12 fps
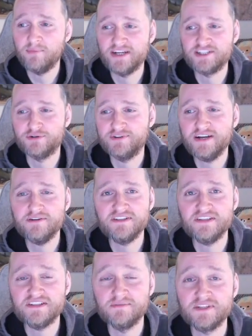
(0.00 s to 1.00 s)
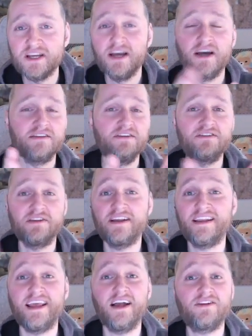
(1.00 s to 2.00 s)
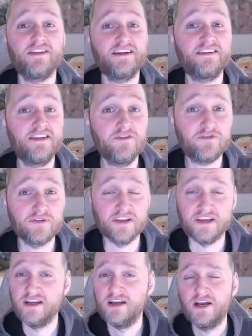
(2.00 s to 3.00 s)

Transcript: majoritarian systems, these are then calculated differently.